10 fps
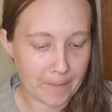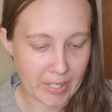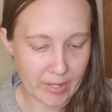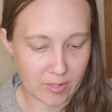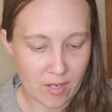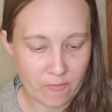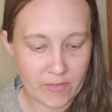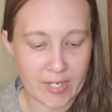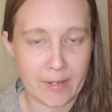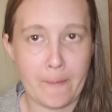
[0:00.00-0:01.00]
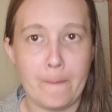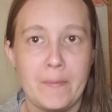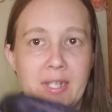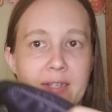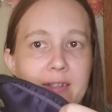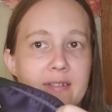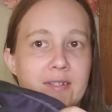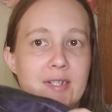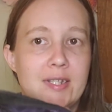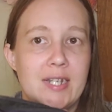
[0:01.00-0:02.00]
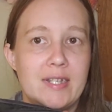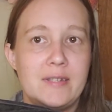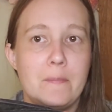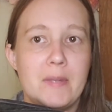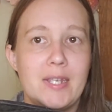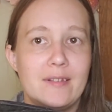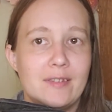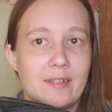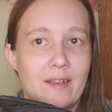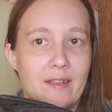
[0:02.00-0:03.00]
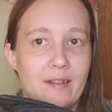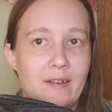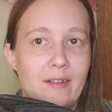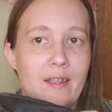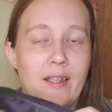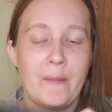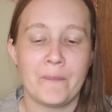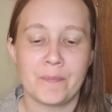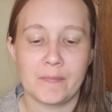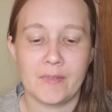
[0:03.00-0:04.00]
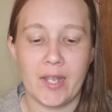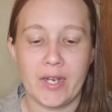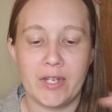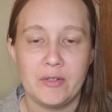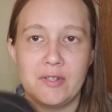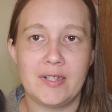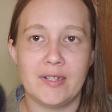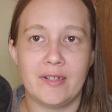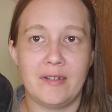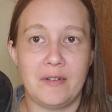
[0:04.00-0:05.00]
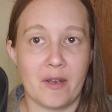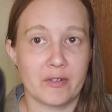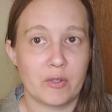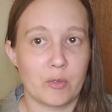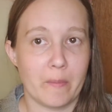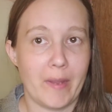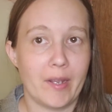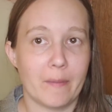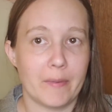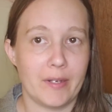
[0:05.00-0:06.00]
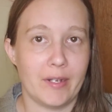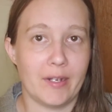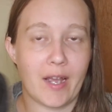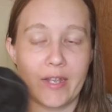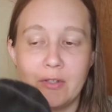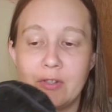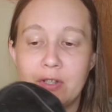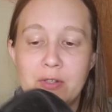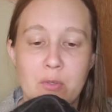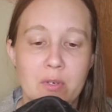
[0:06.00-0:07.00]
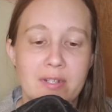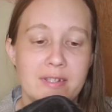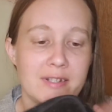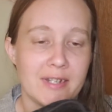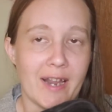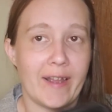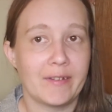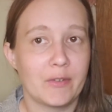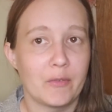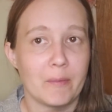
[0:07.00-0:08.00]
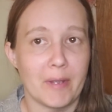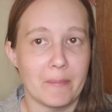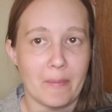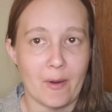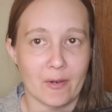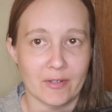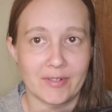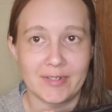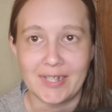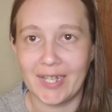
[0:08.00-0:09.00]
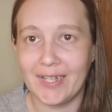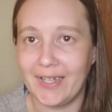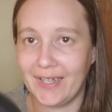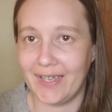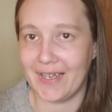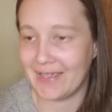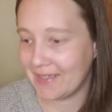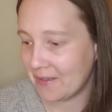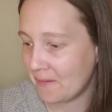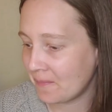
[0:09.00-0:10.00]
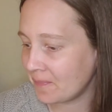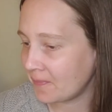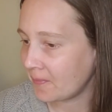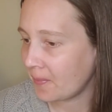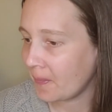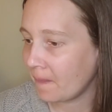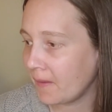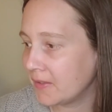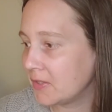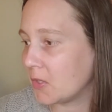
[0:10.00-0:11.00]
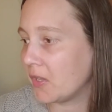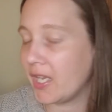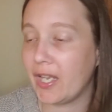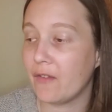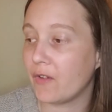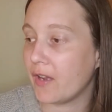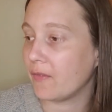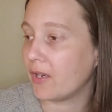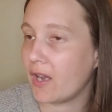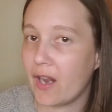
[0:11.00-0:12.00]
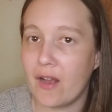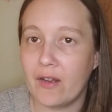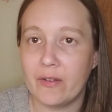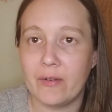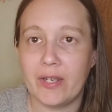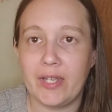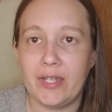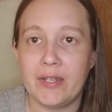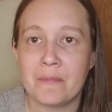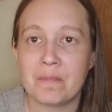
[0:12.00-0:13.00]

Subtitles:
But I loved it because it's nice and big inside. And I used to not store makeup in it. I used to store snacks for my purse in it. So like if I ever got hungry,